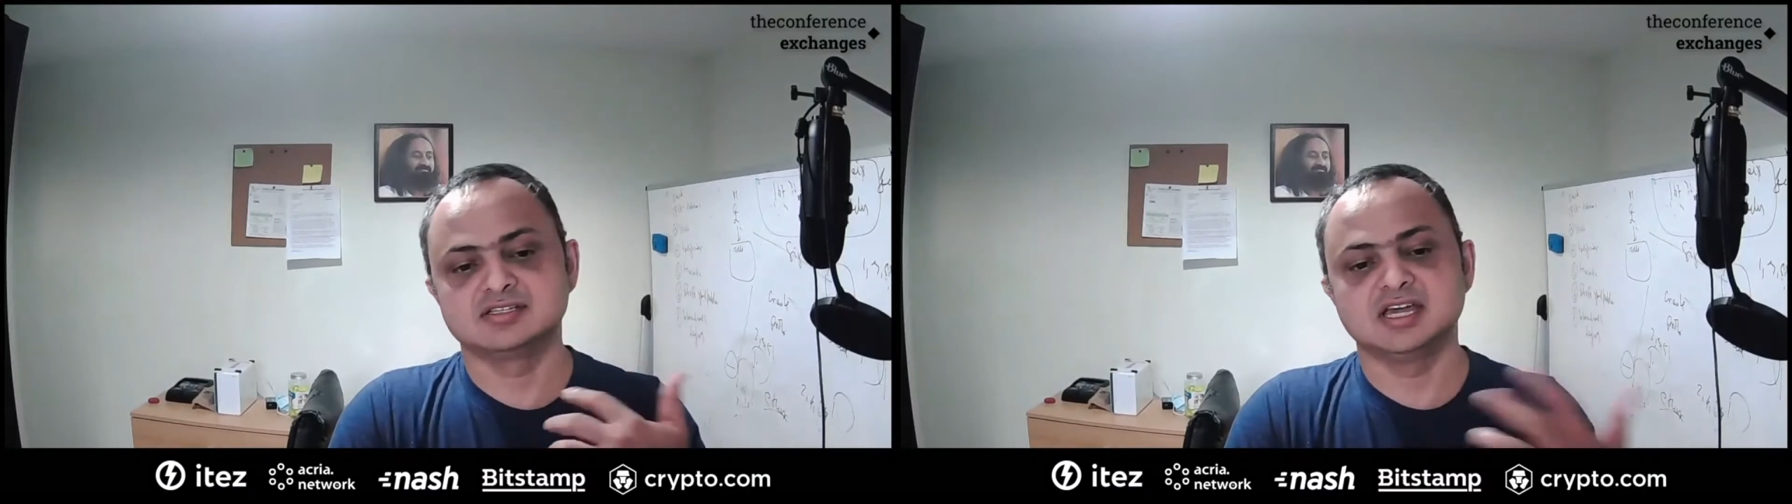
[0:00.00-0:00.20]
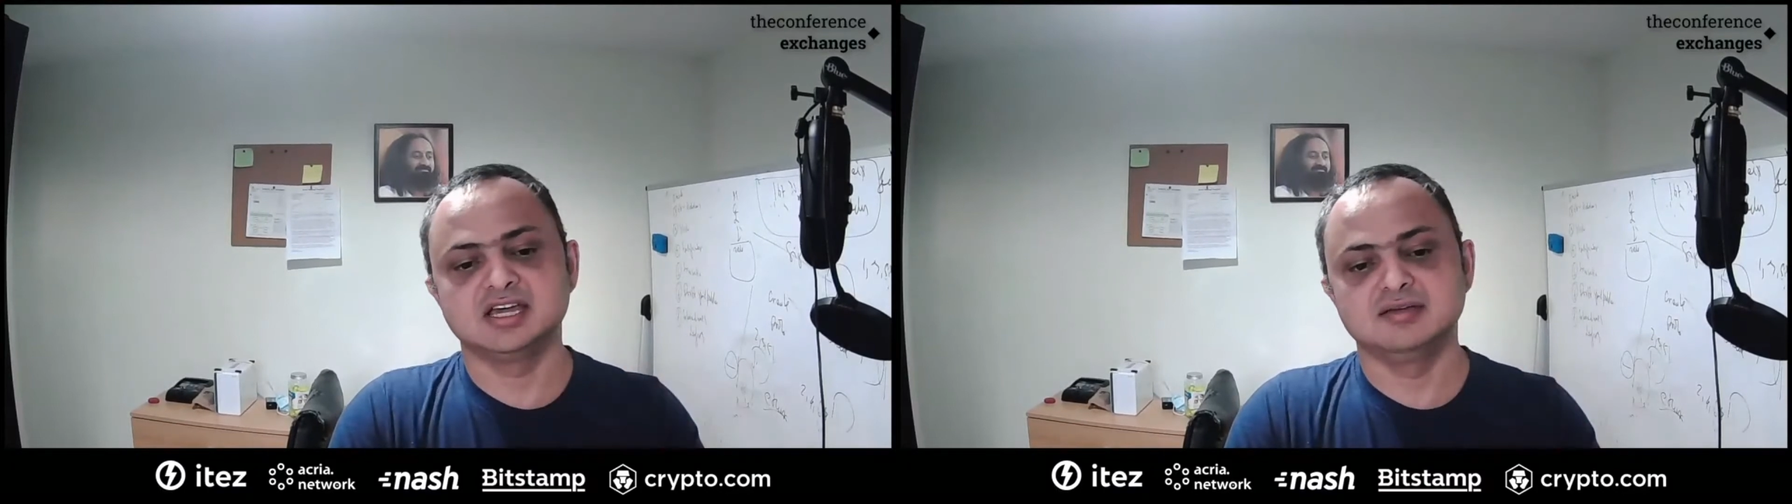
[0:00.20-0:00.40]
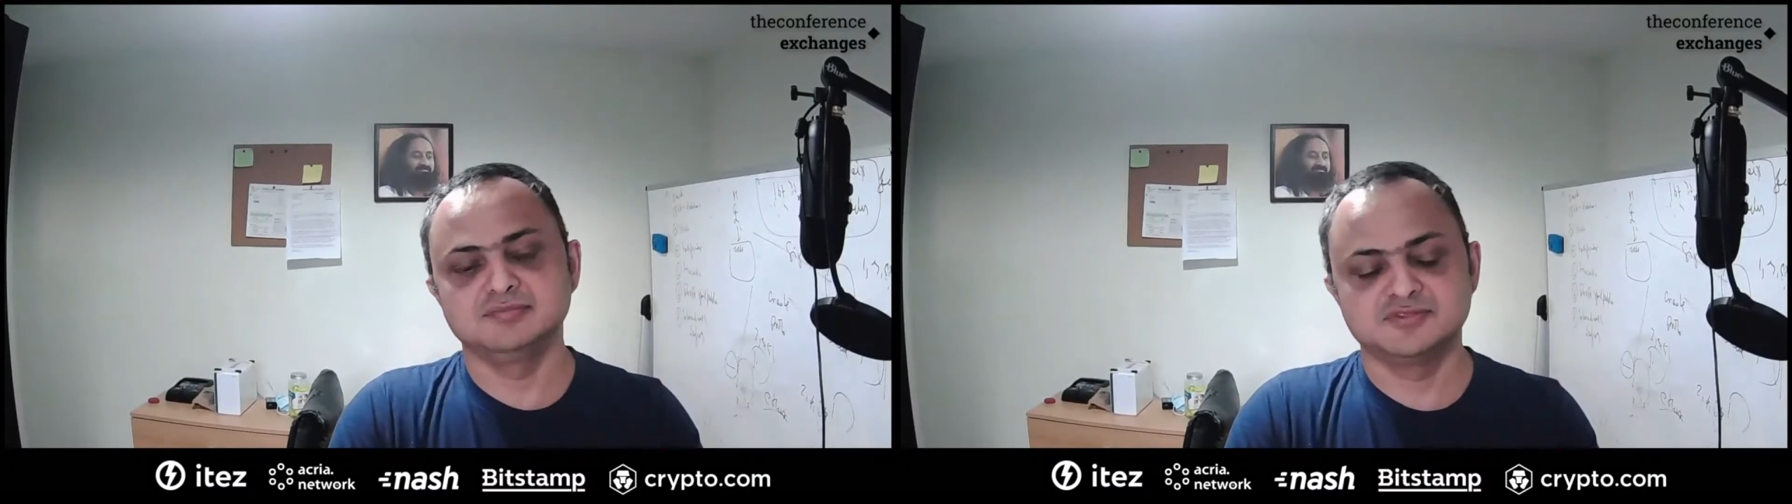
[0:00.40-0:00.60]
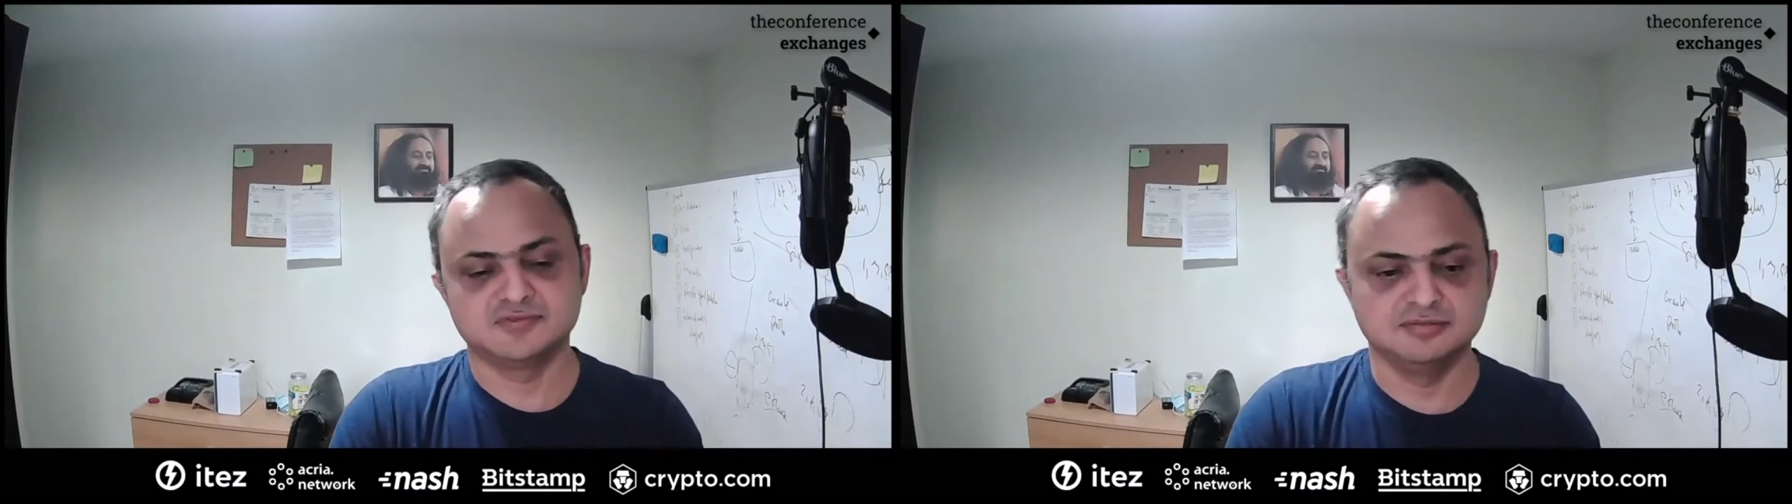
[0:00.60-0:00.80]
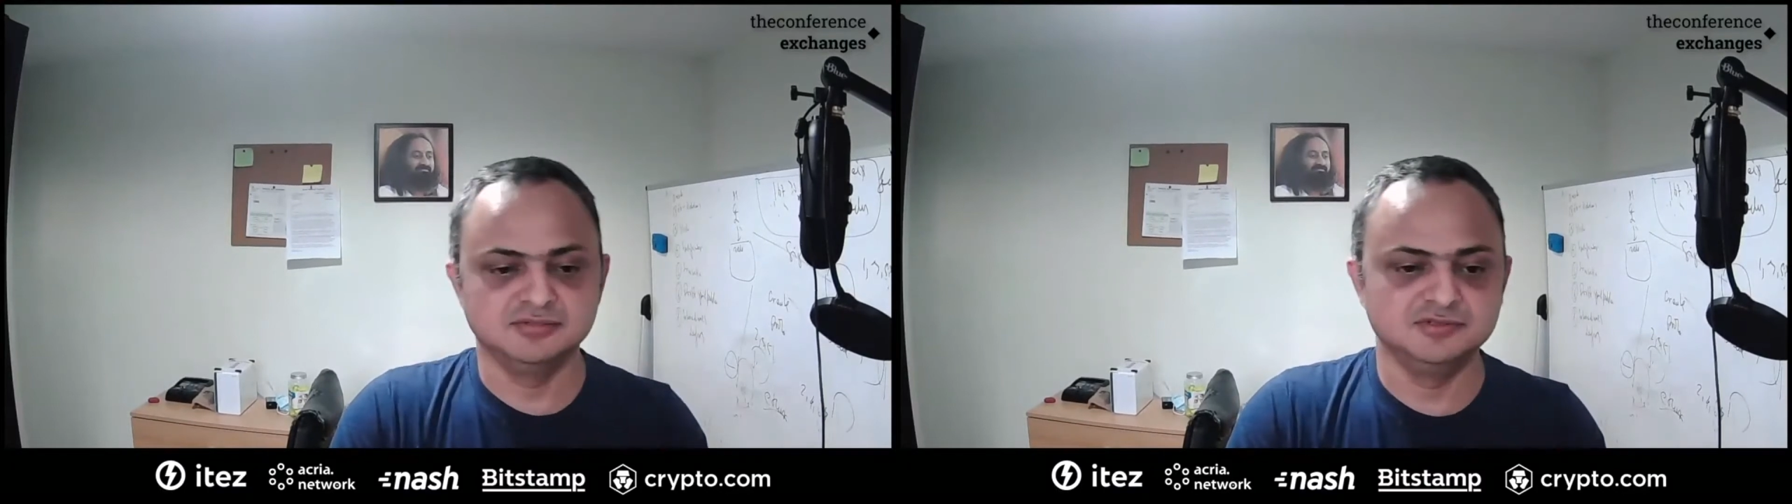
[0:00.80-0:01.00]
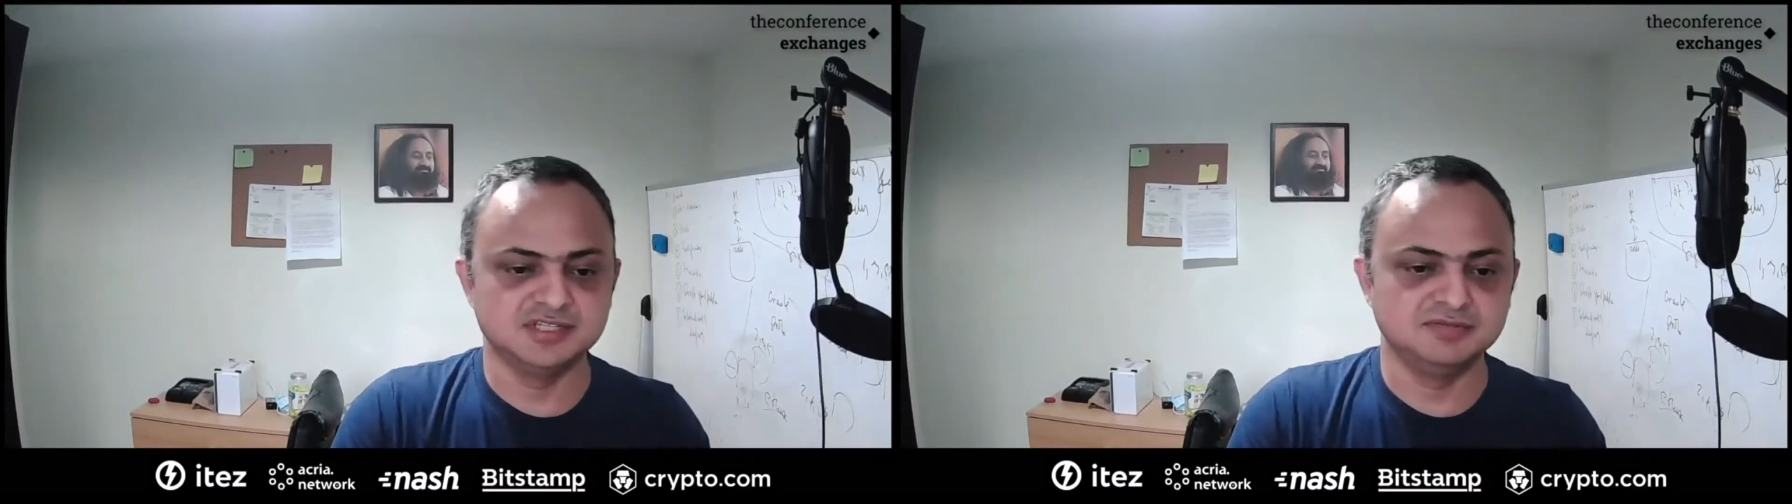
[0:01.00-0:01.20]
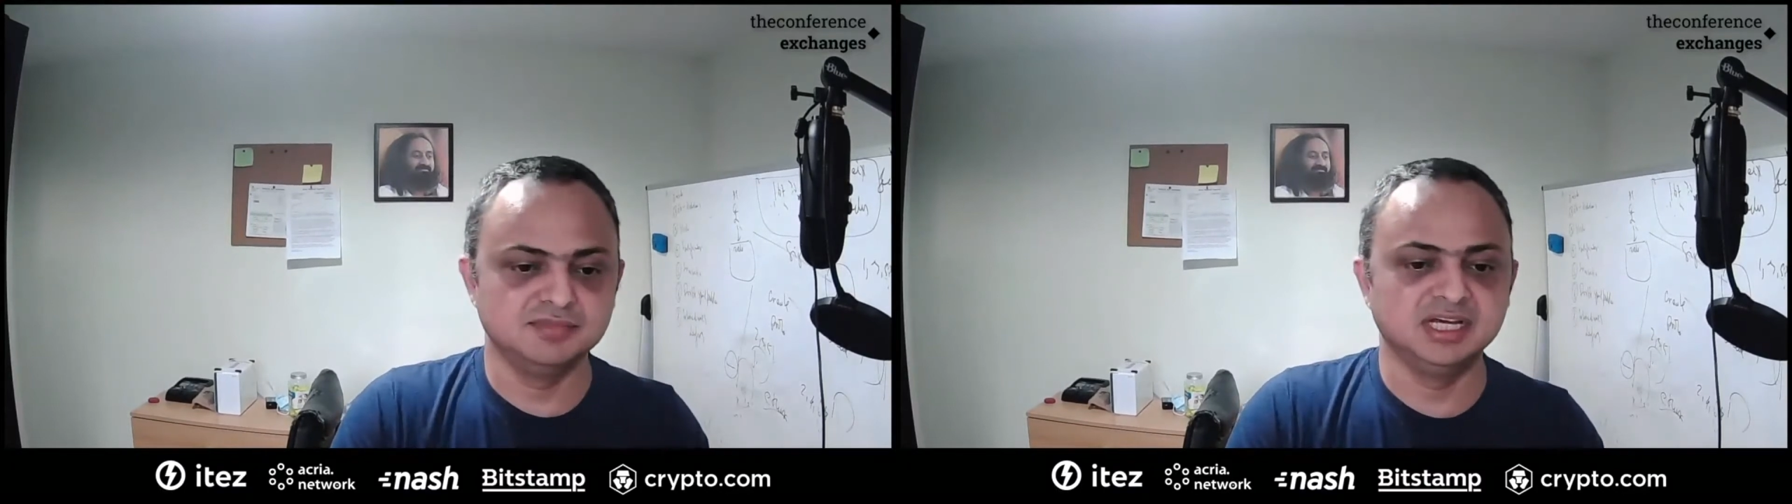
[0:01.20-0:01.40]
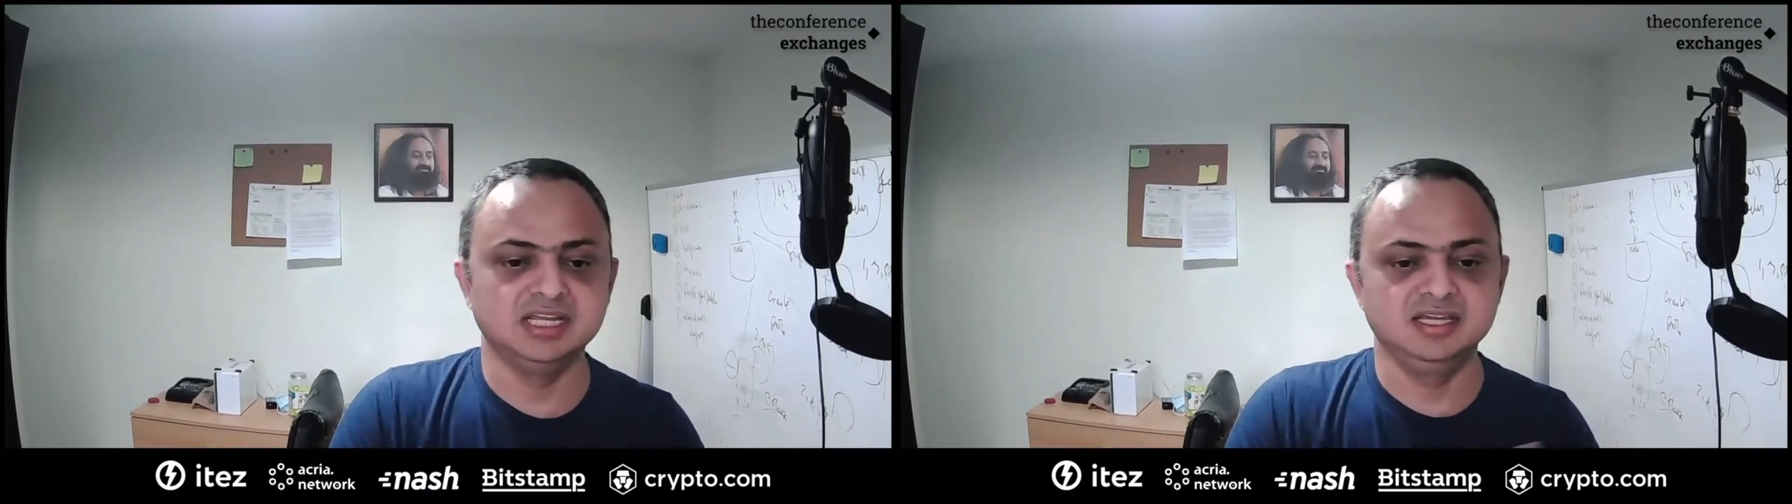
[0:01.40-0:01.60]
scams from losing
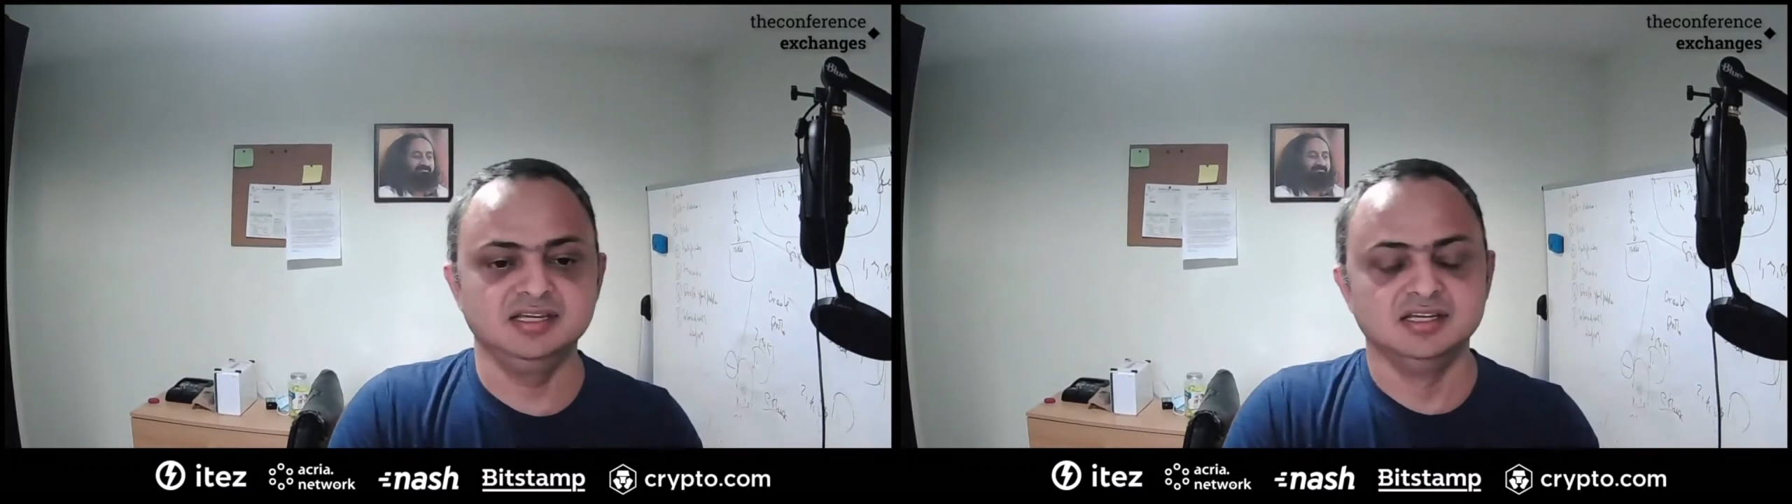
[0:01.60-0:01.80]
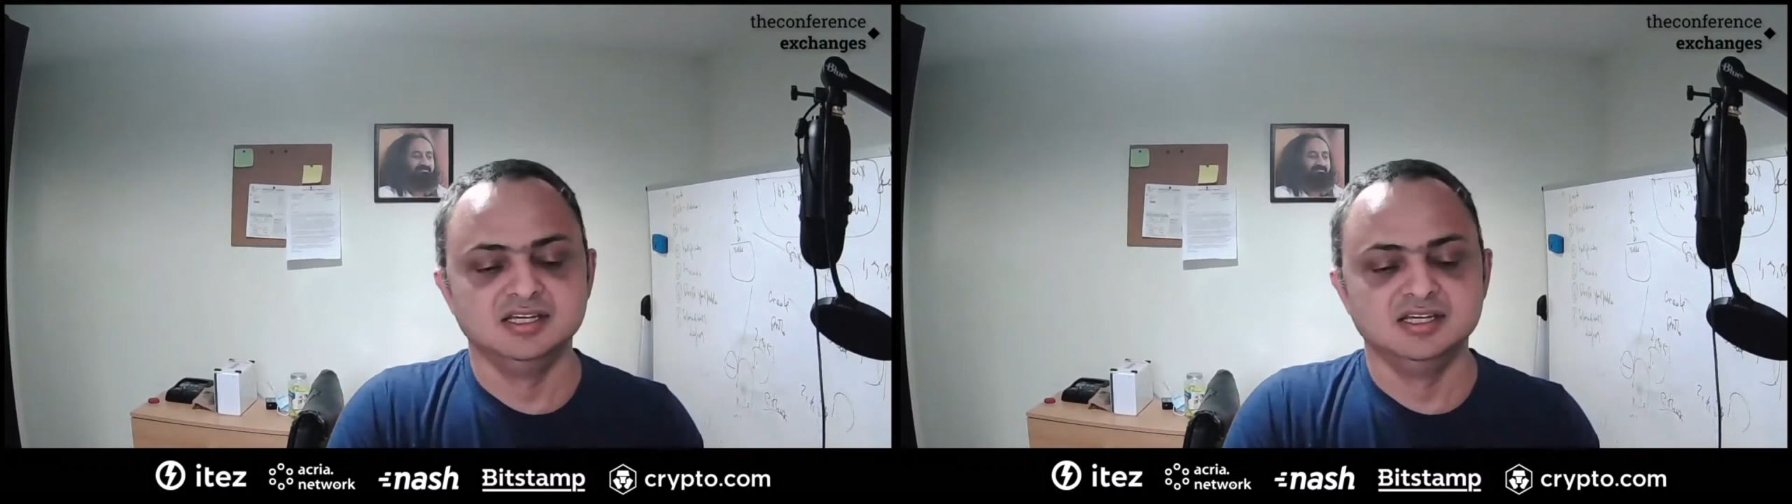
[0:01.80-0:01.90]
money